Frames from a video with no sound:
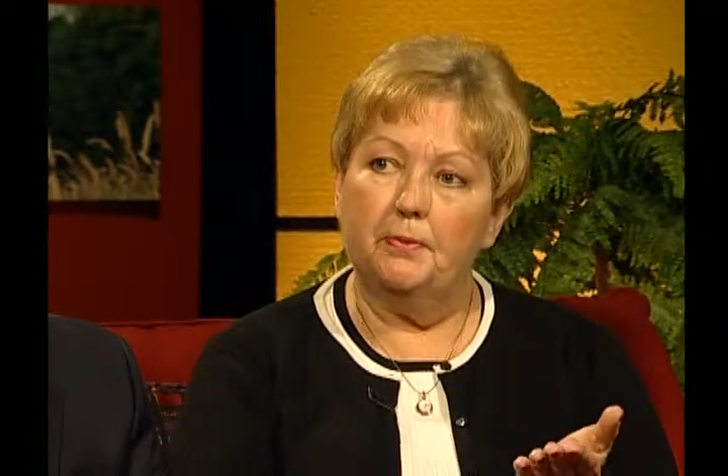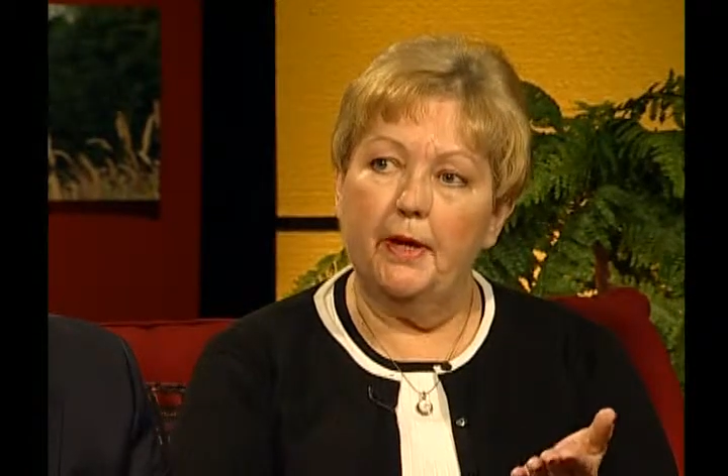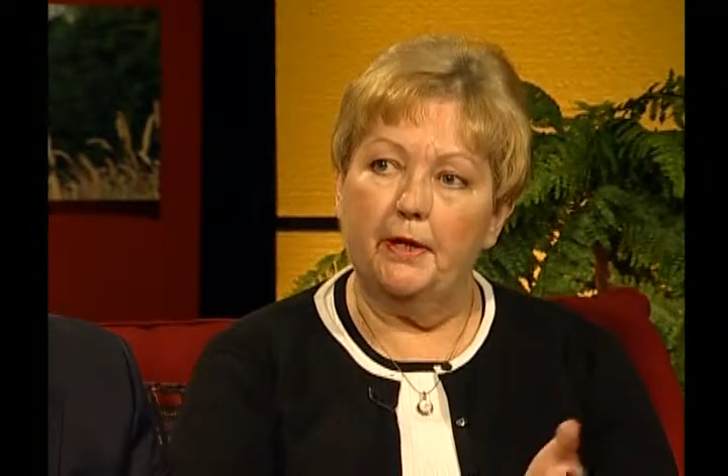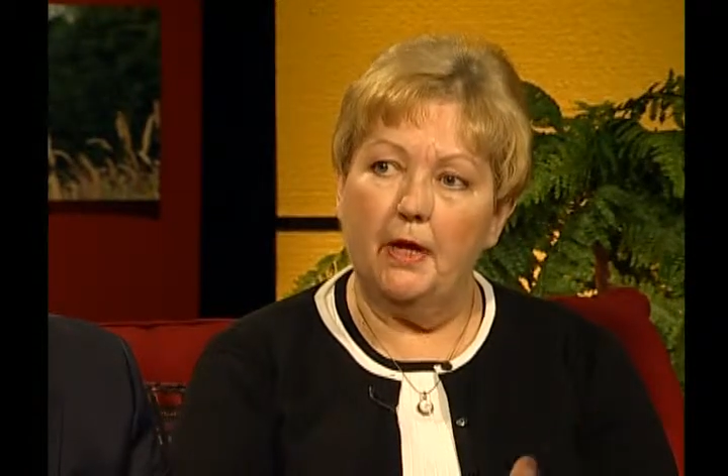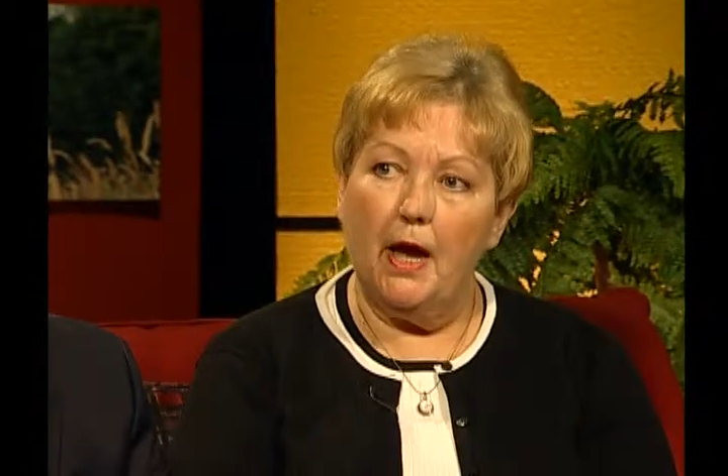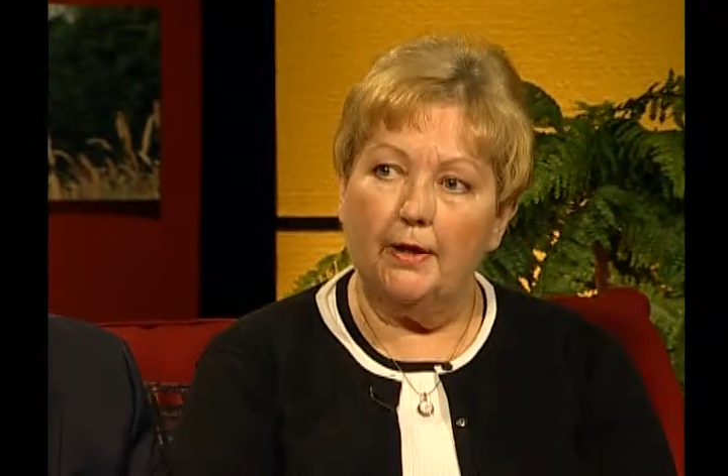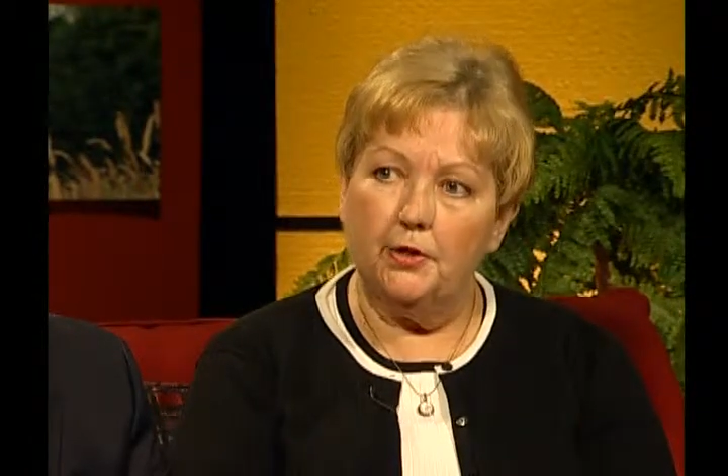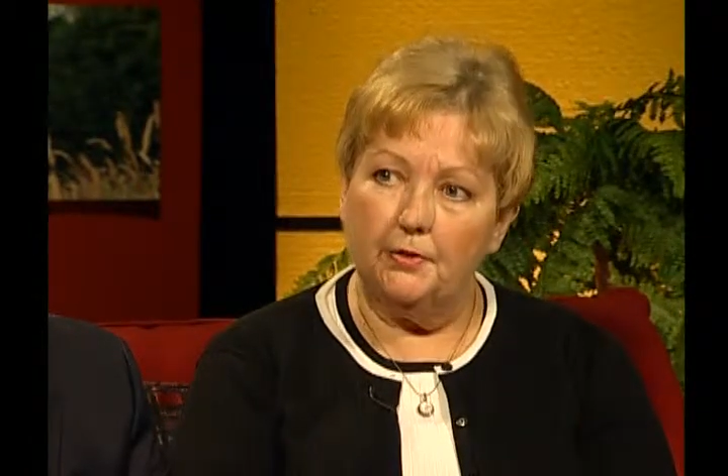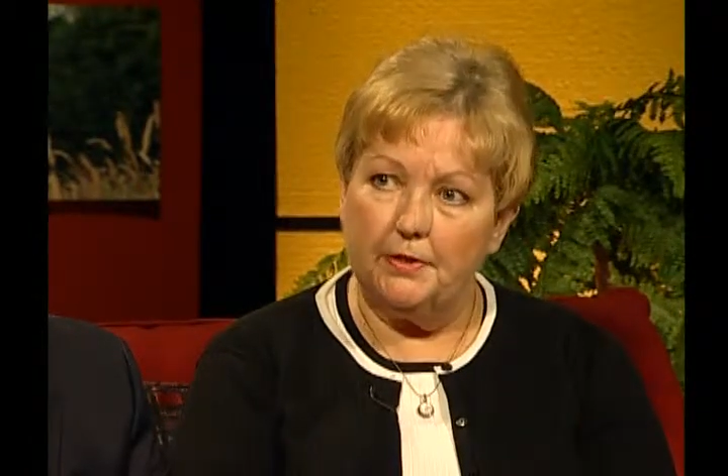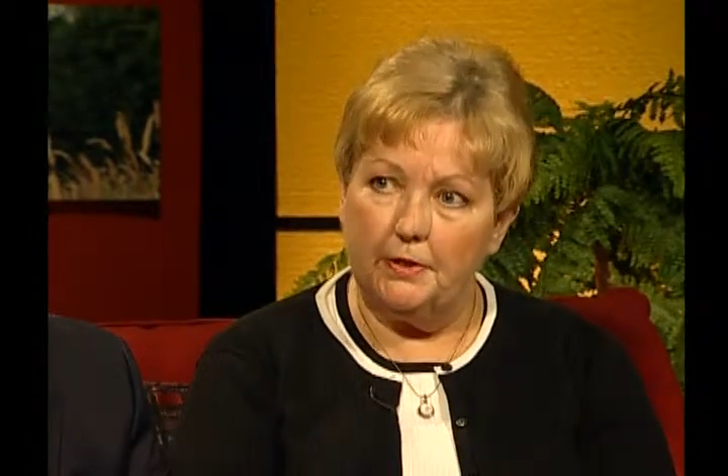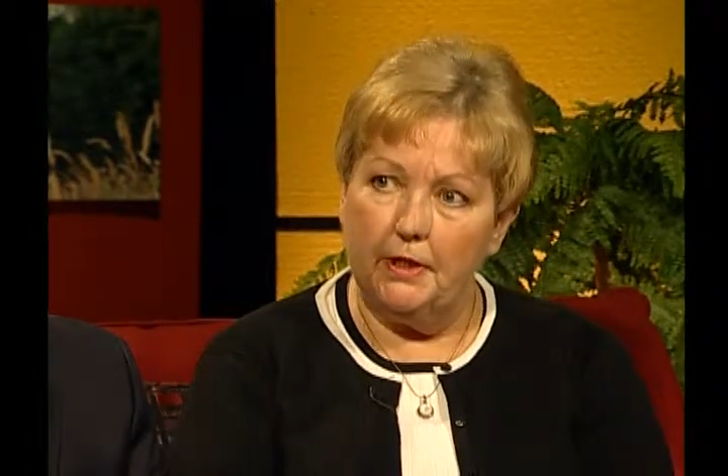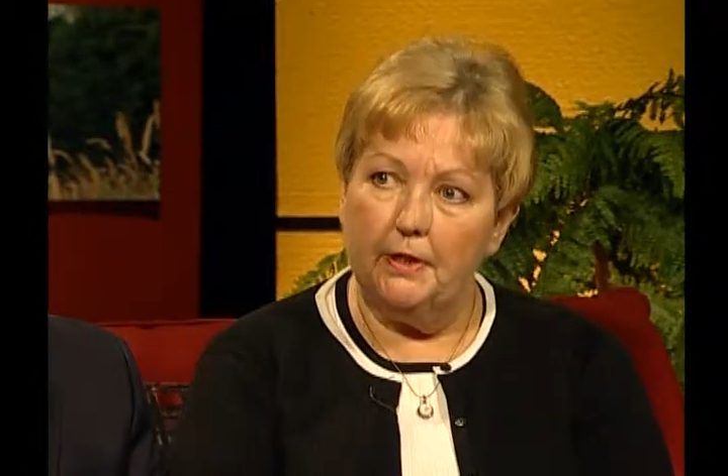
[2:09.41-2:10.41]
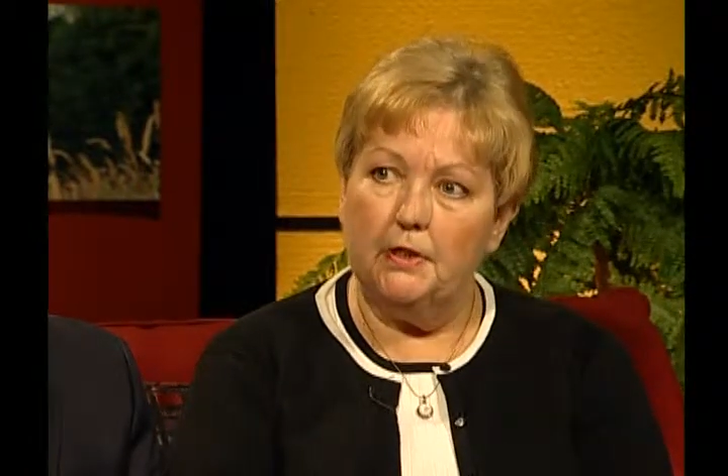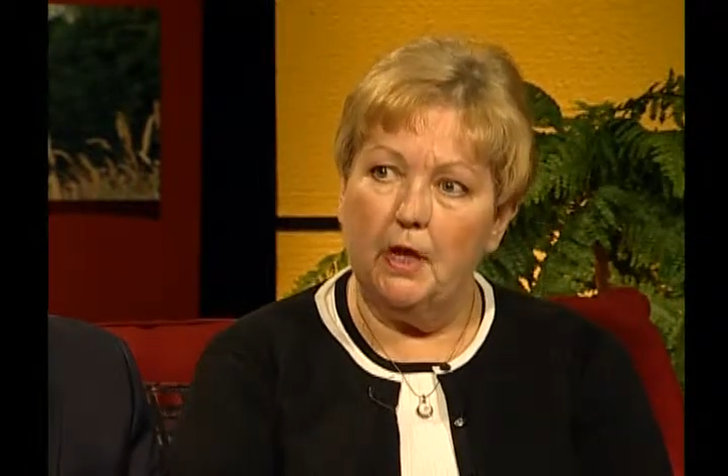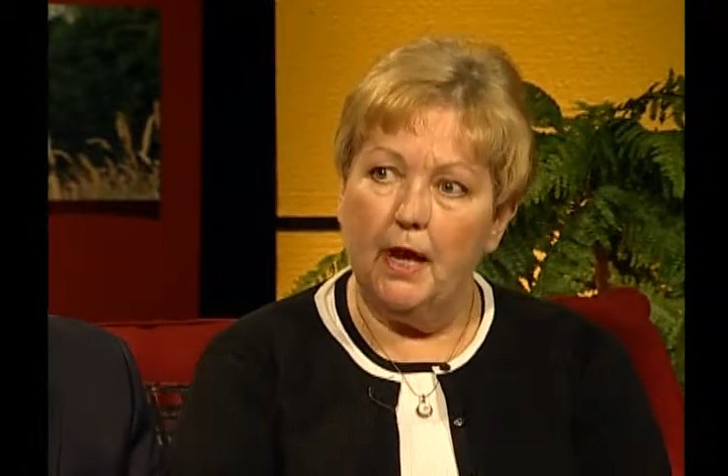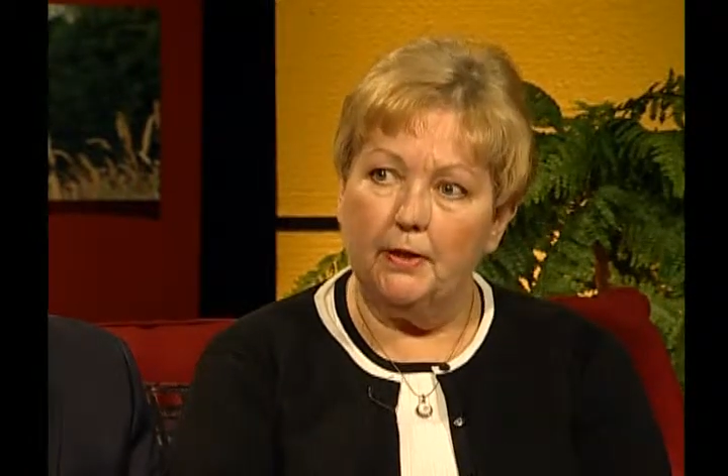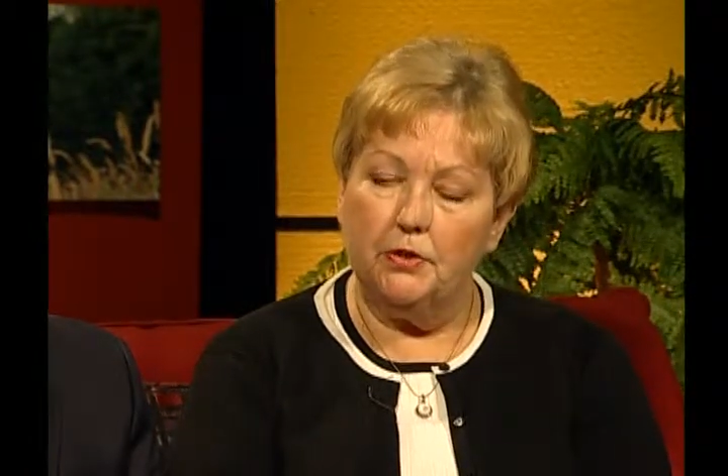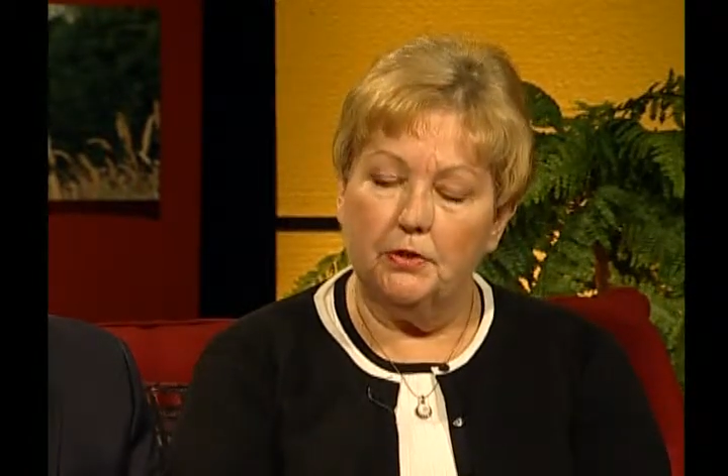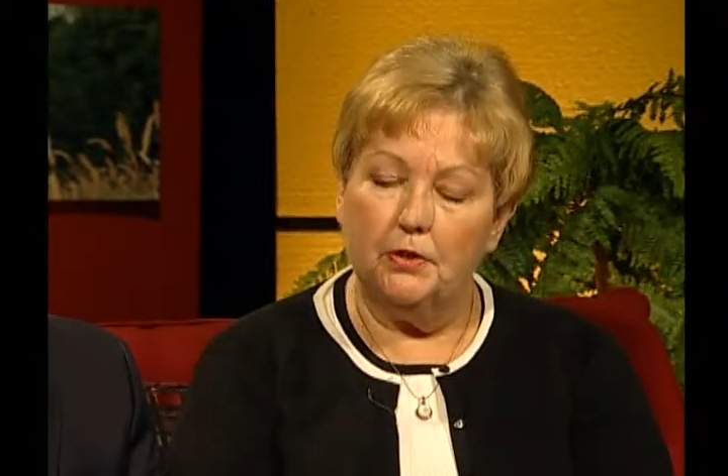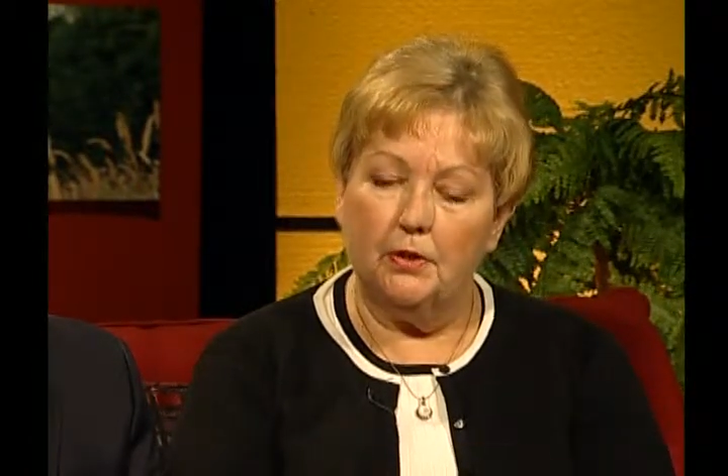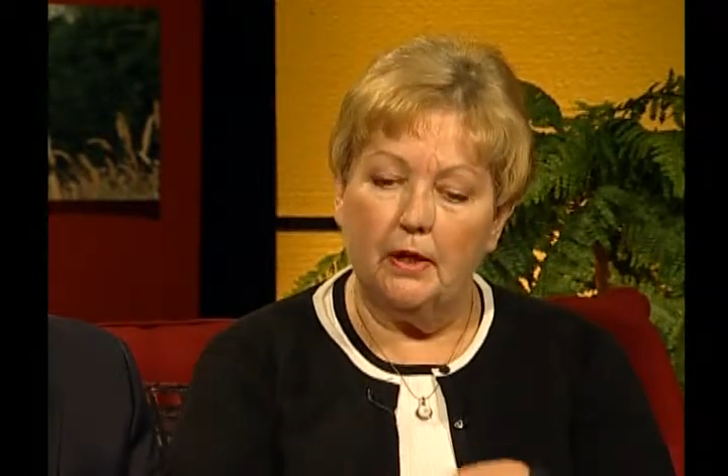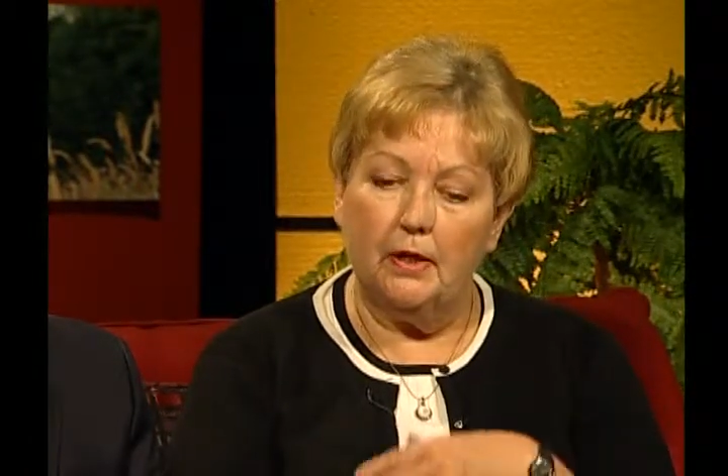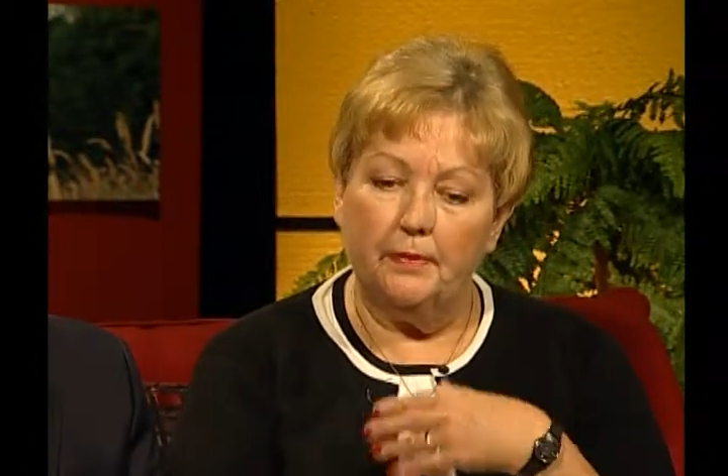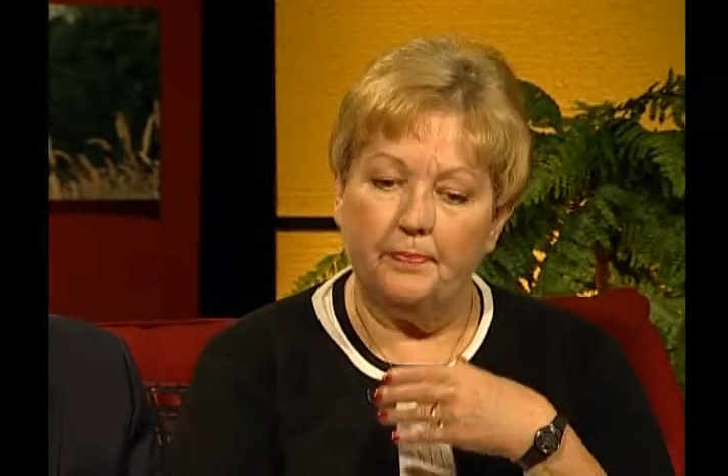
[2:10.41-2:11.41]
my doctor, skin
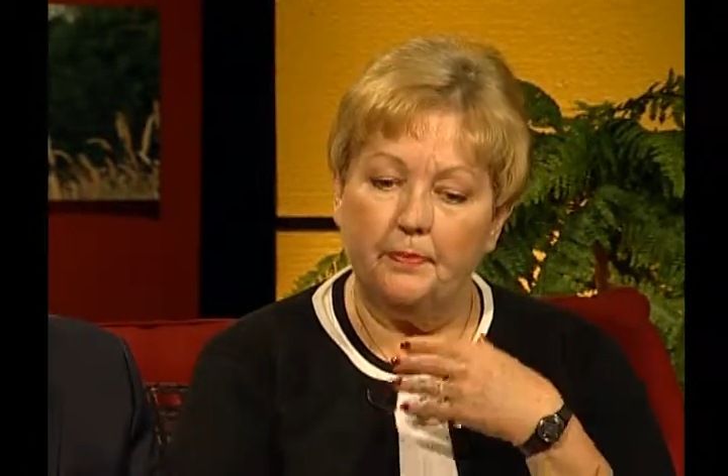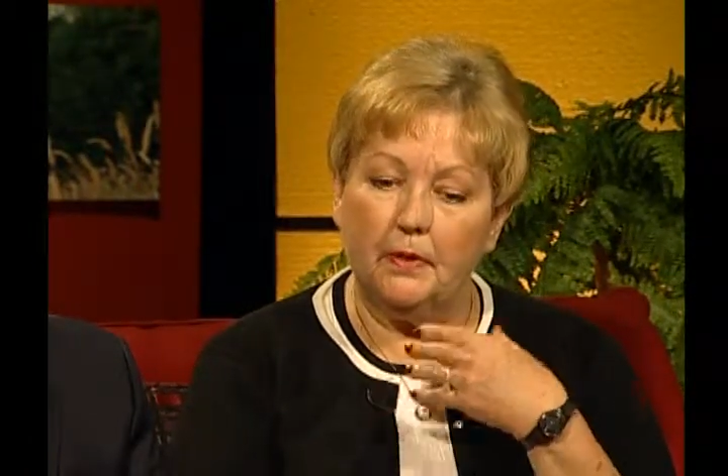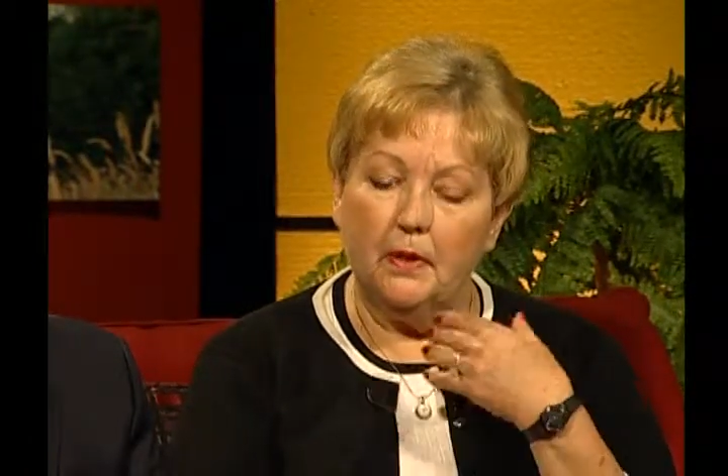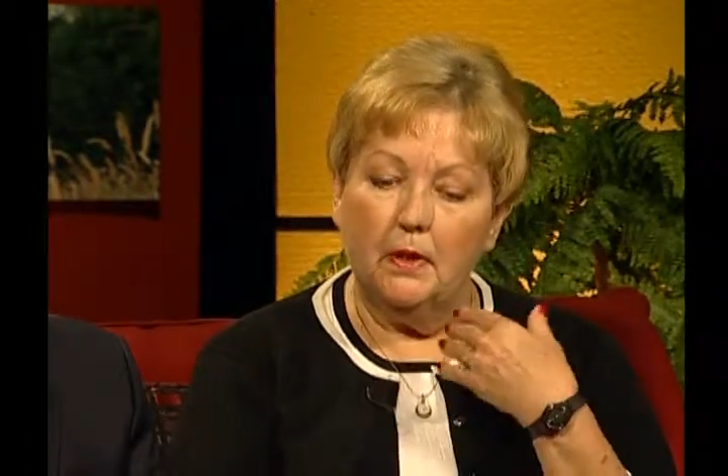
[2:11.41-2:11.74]
doctor, um,